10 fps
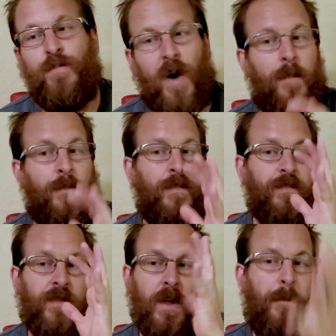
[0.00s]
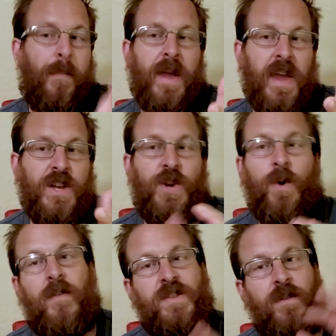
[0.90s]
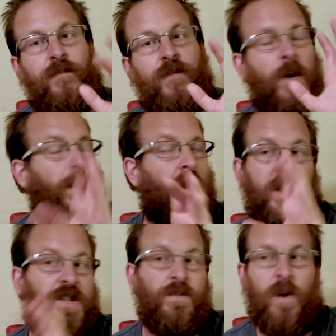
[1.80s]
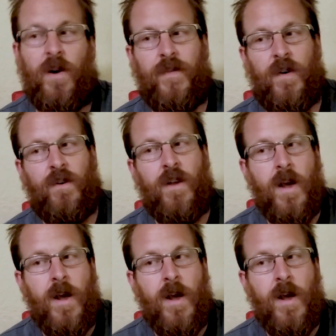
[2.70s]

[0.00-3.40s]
But the big issue, obviously, filming on a smartphone